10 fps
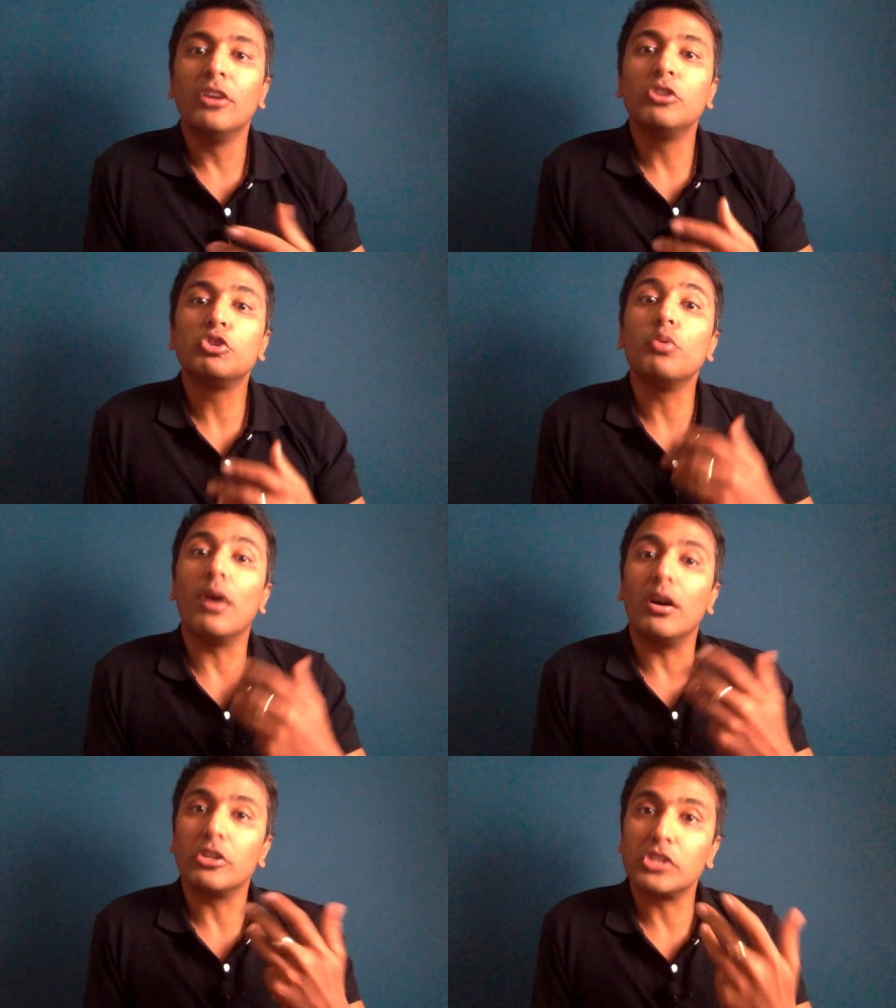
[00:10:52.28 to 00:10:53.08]
to
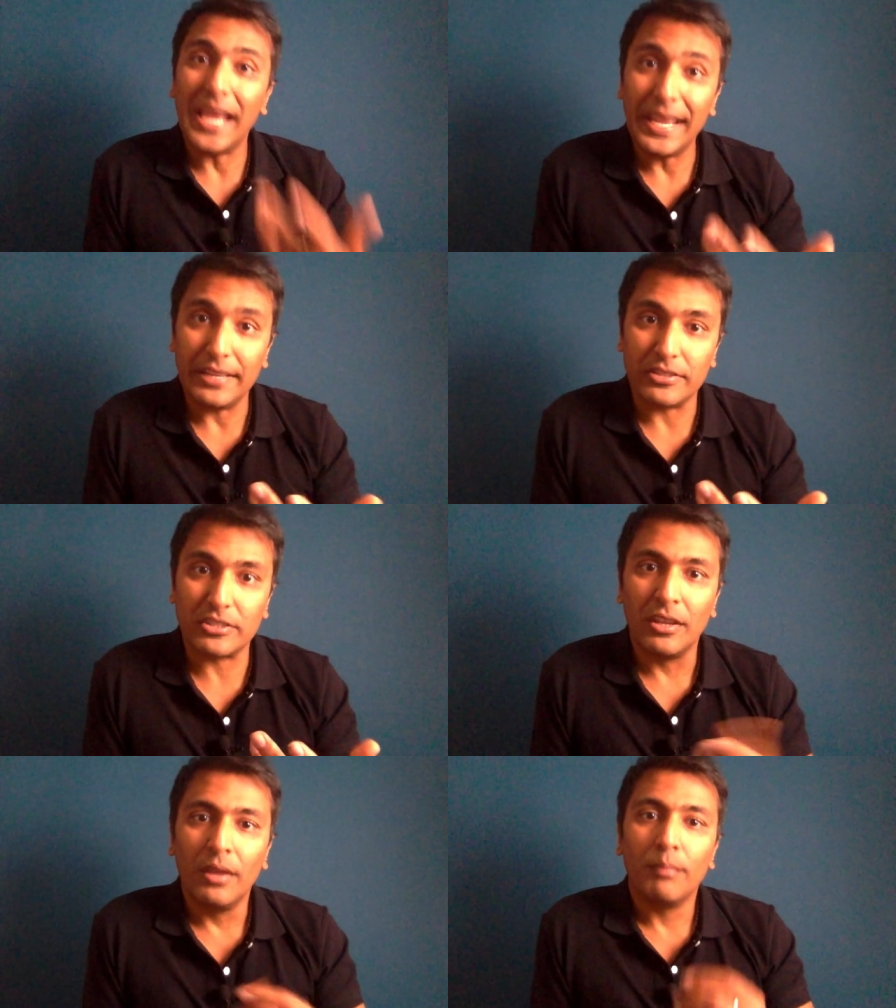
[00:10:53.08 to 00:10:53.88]
our
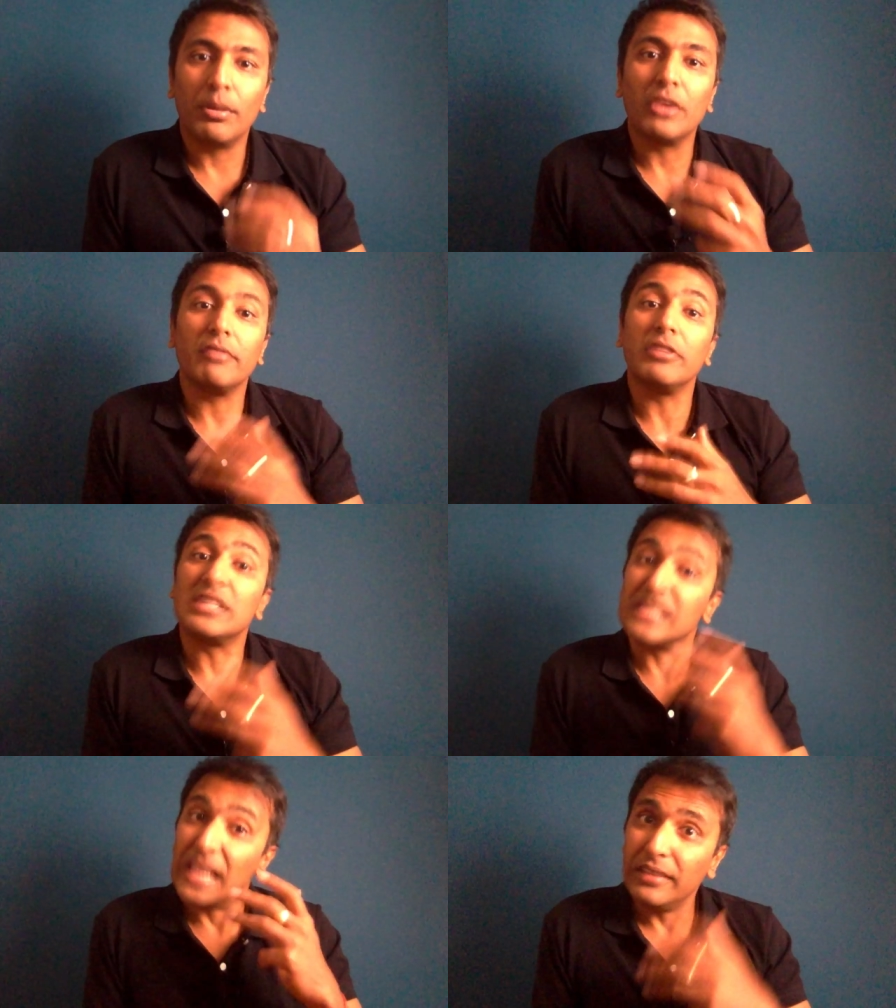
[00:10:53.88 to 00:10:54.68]
tastes, because if it
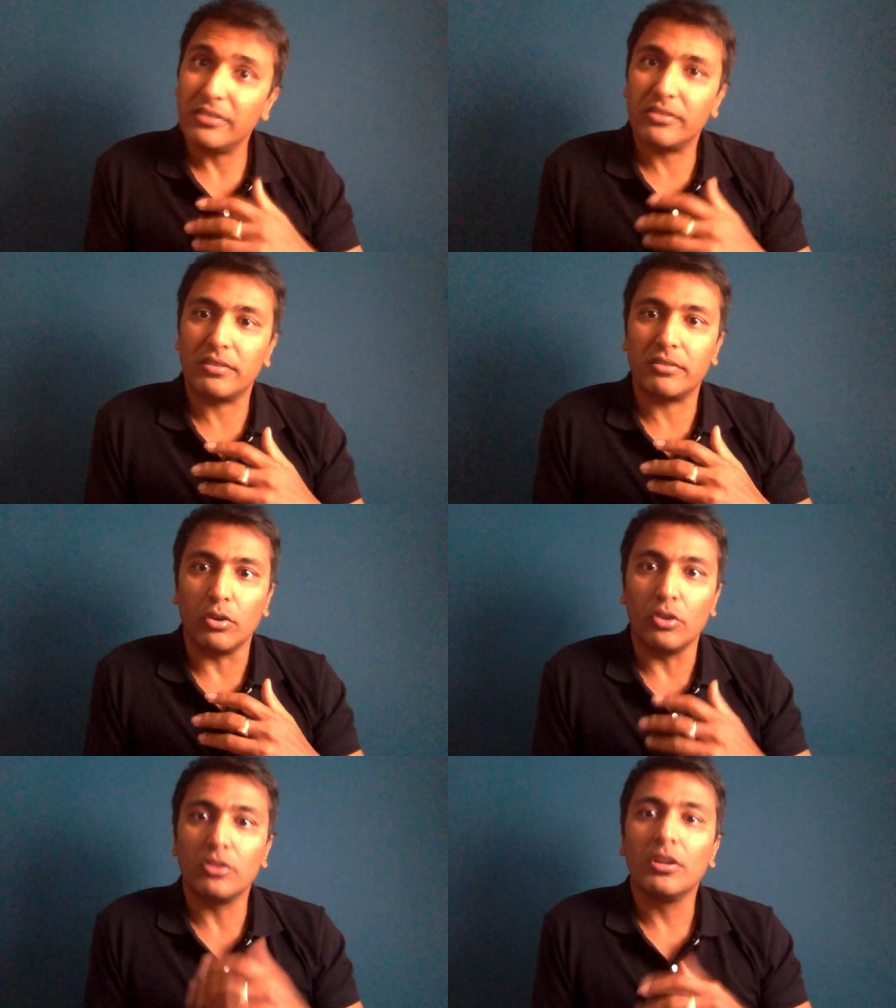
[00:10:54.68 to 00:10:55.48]
tastes
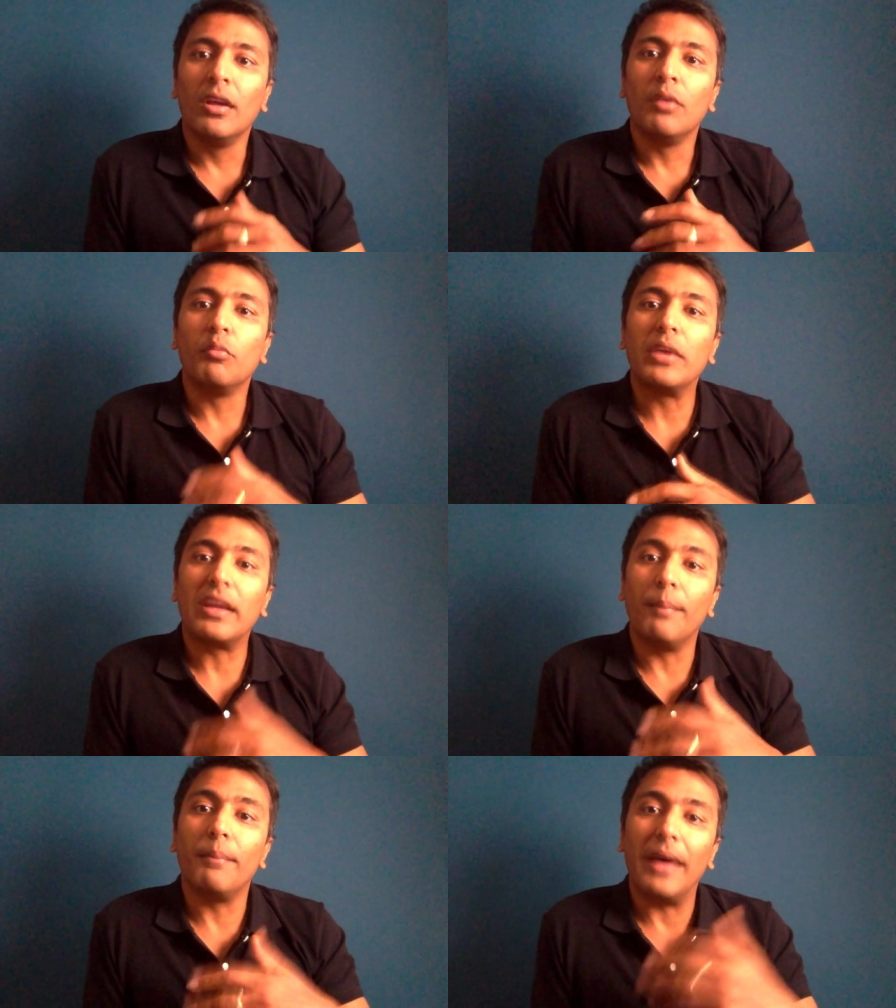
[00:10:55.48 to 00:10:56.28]
good, we
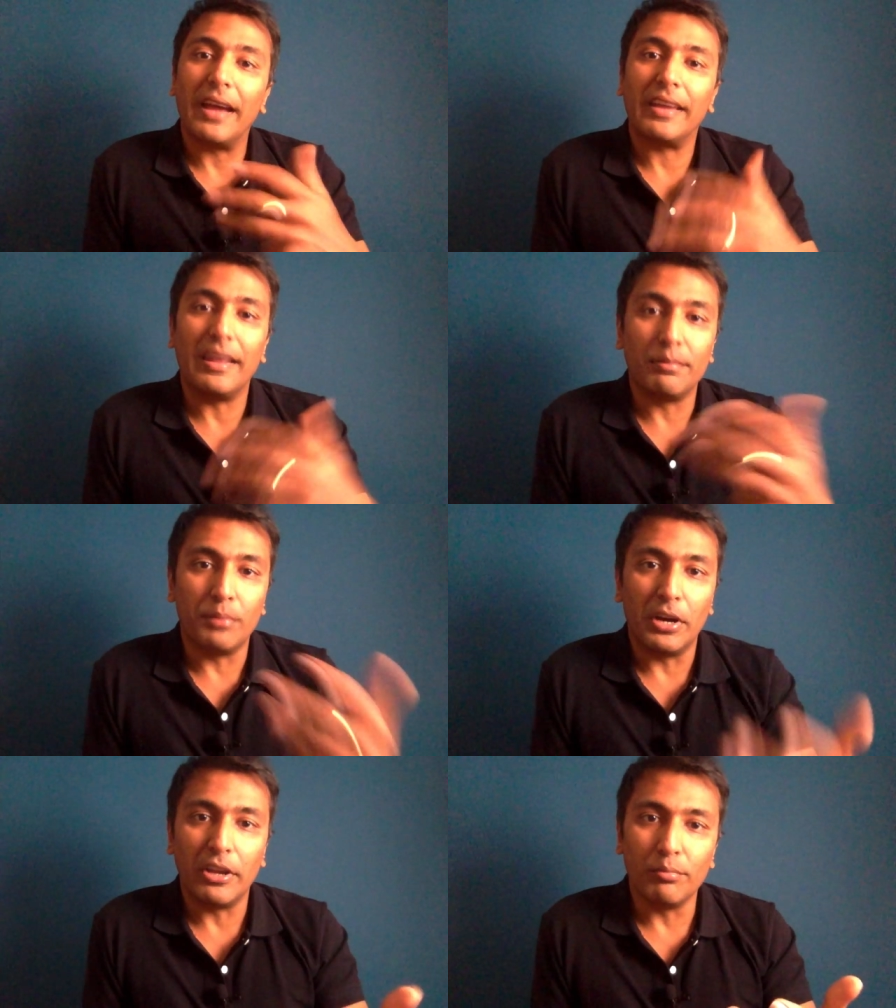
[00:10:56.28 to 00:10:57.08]
come back and
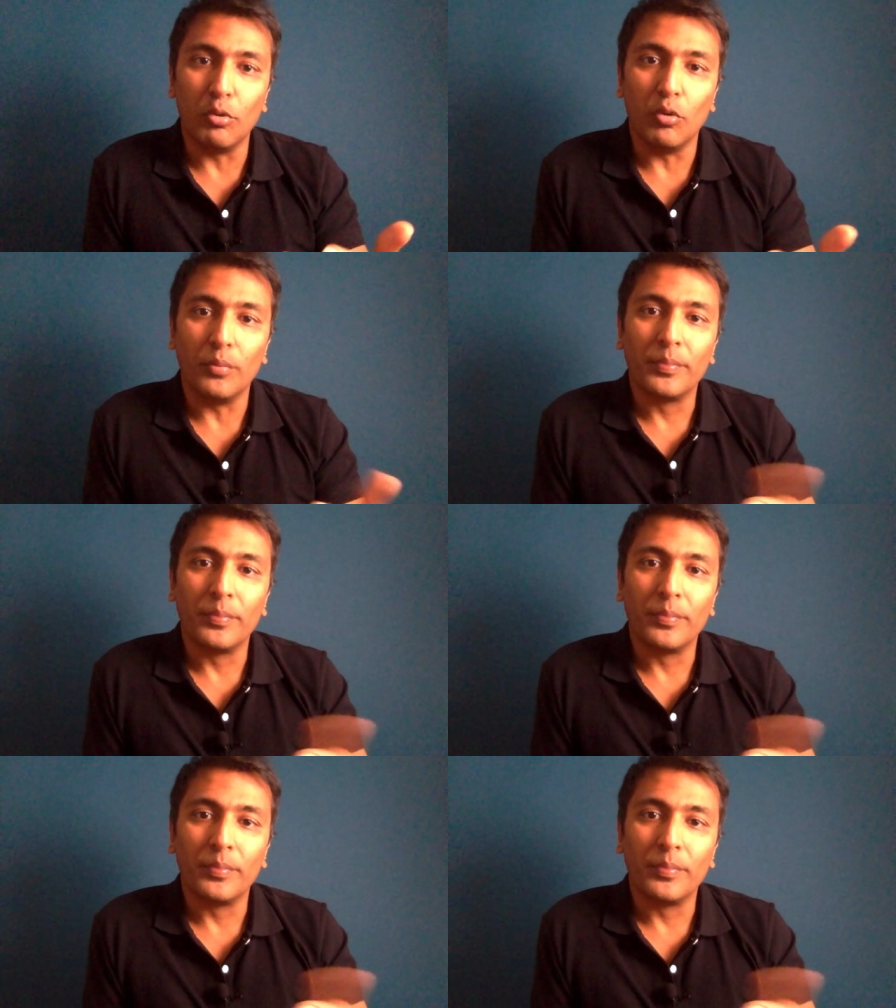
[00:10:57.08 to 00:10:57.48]
buy more.